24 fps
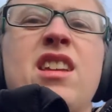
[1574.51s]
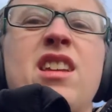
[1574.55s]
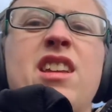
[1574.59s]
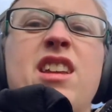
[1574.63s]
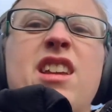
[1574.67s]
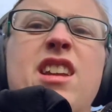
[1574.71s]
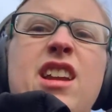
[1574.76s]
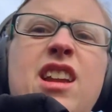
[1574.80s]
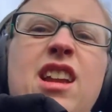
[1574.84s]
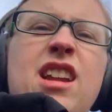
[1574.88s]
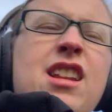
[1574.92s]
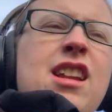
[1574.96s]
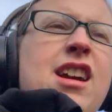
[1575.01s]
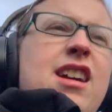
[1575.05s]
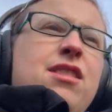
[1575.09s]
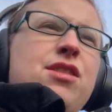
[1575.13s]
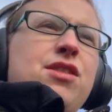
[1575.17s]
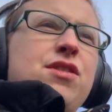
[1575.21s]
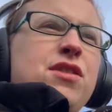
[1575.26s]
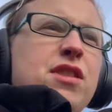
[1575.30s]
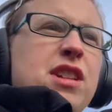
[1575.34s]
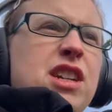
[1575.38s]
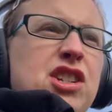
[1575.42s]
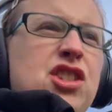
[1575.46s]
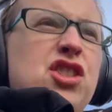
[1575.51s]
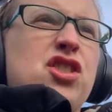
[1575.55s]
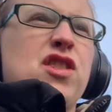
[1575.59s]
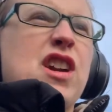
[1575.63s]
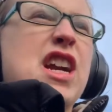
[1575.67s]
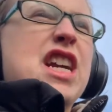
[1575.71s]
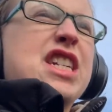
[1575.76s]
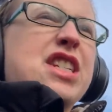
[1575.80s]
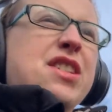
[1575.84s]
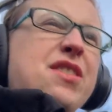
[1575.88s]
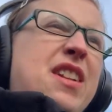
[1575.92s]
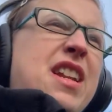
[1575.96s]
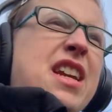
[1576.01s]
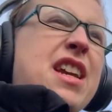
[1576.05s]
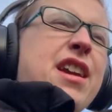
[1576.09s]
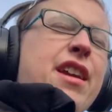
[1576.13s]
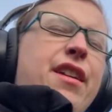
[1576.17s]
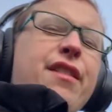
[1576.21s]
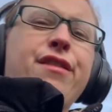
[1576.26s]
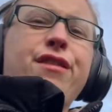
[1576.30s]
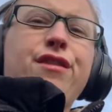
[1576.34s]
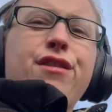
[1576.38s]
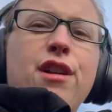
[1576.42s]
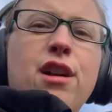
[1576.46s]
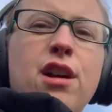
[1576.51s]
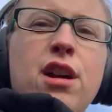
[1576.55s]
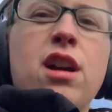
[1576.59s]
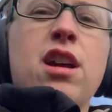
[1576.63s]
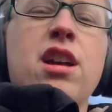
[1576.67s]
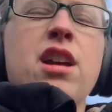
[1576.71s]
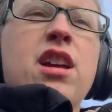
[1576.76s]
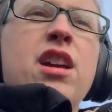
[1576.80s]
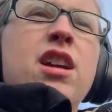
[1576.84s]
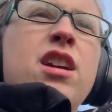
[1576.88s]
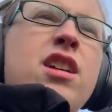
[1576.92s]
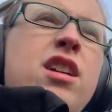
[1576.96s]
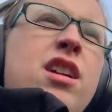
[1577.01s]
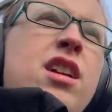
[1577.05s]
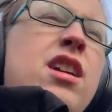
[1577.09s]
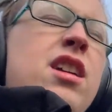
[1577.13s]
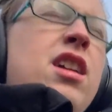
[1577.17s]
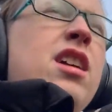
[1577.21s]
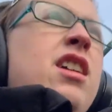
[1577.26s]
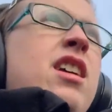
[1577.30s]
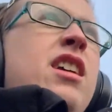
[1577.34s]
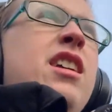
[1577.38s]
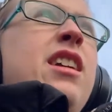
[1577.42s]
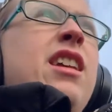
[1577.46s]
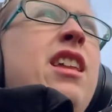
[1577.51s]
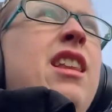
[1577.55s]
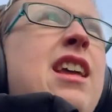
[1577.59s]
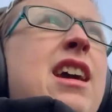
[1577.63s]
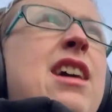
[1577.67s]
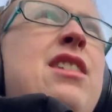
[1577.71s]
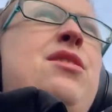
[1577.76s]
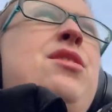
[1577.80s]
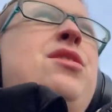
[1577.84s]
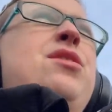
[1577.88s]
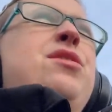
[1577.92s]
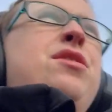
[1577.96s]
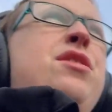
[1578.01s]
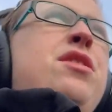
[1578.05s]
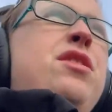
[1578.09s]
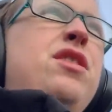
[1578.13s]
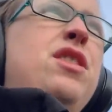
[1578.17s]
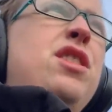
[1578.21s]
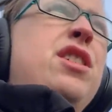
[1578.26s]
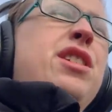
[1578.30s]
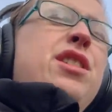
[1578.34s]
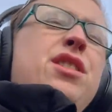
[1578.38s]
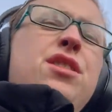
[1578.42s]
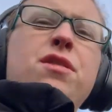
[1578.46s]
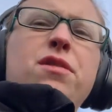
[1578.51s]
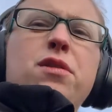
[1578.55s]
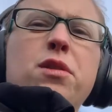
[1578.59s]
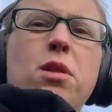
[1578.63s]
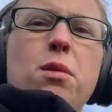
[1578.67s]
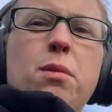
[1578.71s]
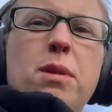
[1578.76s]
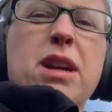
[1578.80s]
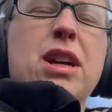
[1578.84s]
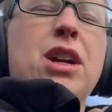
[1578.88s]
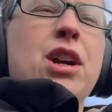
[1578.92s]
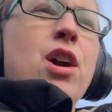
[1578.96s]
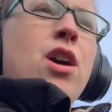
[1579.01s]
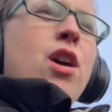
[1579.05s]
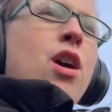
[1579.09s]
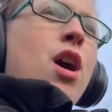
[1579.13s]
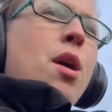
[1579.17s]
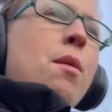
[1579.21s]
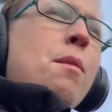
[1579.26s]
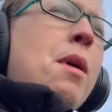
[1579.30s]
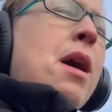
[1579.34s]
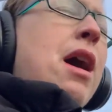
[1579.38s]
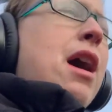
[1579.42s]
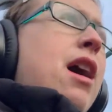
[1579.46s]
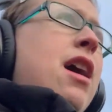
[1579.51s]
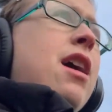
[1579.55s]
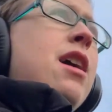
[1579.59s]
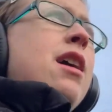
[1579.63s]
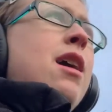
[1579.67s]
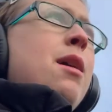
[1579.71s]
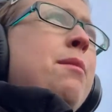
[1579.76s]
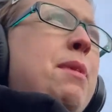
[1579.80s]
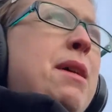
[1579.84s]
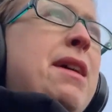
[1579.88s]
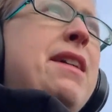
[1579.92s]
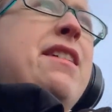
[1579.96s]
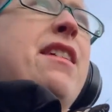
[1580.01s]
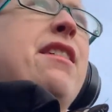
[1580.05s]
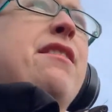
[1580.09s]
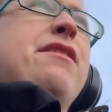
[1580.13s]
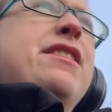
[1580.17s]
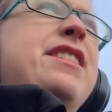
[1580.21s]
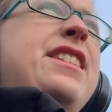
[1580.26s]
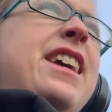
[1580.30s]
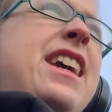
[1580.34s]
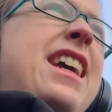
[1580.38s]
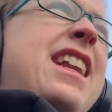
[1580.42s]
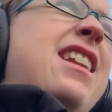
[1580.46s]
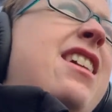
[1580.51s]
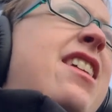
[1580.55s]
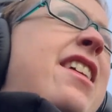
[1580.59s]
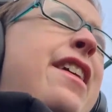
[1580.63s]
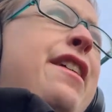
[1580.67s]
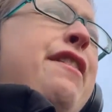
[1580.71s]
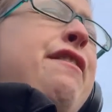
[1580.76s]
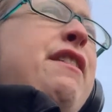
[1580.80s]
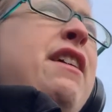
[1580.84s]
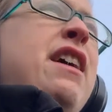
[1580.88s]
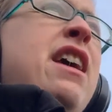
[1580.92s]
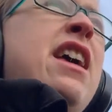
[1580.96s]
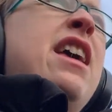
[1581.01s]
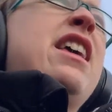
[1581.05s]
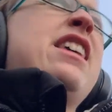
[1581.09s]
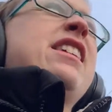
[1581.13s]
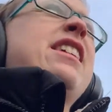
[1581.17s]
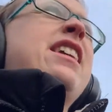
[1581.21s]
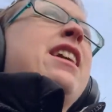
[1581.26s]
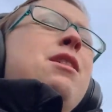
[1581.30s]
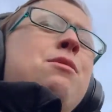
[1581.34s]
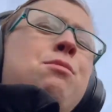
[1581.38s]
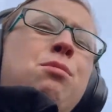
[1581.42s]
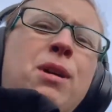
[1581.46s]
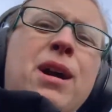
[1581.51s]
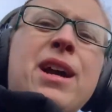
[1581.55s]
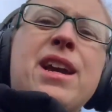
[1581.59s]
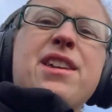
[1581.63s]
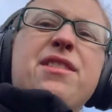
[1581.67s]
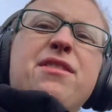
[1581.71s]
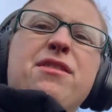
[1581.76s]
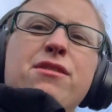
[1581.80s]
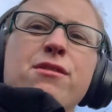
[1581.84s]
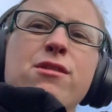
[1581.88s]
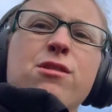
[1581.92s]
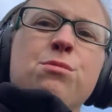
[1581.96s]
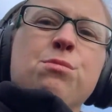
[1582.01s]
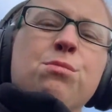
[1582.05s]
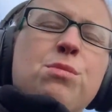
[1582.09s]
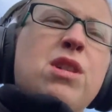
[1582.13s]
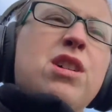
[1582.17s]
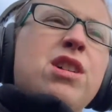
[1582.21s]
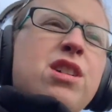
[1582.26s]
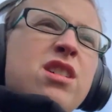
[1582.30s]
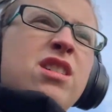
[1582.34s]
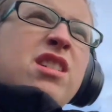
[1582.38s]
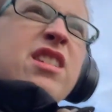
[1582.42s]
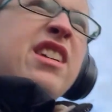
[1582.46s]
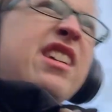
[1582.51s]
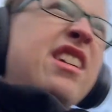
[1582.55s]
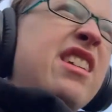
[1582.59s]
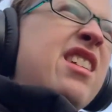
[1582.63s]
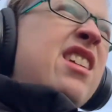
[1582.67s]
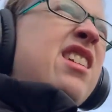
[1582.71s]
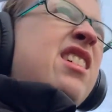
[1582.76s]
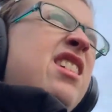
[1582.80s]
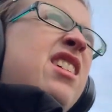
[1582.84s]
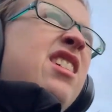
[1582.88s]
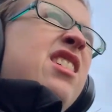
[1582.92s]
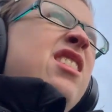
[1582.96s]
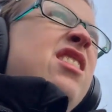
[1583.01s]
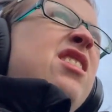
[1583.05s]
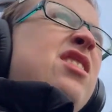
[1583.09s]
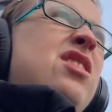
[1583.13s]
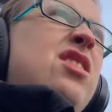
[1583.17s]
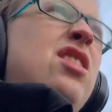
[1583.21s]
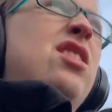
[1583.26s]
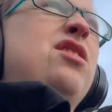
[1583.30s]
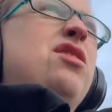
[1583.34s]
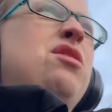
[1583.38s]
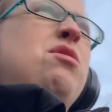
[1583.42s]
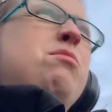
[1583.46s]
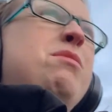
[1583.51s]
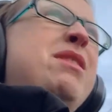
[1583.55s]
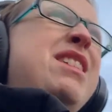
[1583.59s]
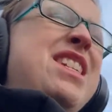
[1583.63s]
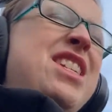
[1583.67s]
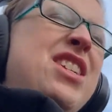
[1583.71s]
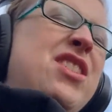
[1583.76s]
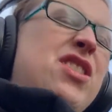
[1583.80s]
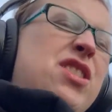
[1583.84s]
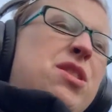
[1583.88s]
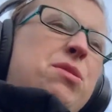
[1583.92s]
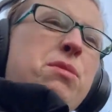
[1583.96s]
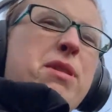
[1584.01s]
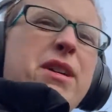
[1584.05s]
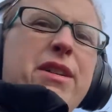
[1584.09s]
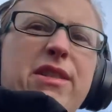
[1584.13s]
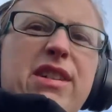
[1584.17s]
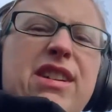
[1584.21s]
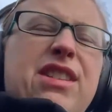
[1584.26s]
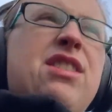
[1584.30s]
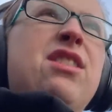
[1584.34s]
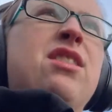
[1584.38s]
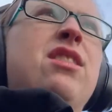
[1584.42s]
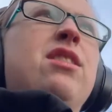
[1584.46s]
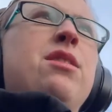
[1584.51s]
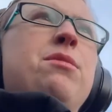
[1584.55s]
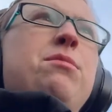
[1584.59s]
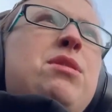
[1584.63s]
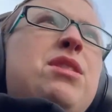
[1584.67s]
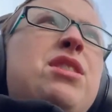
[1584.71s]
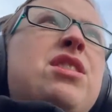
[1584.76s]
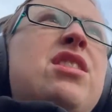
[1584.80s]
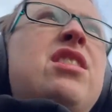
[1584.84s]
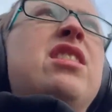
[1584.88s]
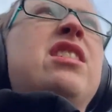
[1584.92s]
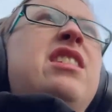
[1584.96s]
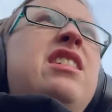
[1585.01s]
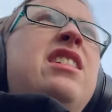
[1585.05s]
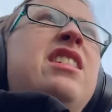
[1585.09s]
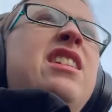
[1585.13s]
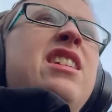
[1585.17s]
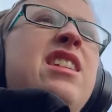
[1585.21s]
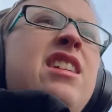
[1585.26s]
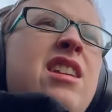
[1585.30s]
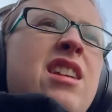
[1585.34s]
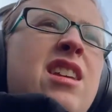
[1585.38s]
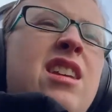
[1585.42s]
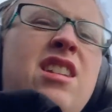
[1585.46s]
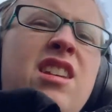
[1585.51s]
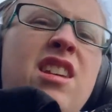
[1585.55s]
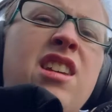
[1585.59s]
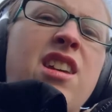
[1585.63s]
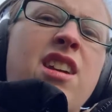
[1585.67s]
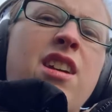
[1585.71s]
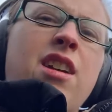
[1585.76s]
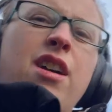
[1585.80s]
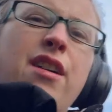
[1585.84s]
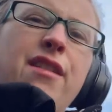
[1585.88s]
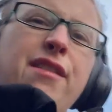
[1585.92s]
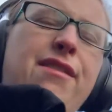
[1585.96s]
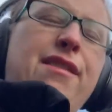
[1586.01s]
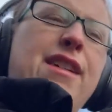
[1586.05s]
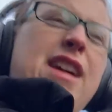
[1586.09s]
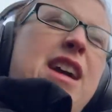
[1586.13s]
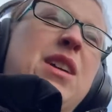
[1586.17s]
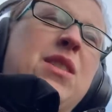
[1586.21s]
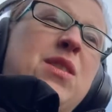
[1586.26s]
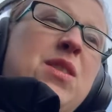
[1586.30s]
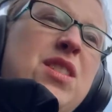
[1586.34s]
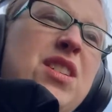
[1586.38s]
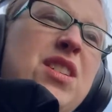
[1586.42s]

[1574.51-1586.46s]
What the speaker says: it allows for that stress relief. It allows you to feel a bit calmer about your everyday life. Get away from social media as well at times, I found.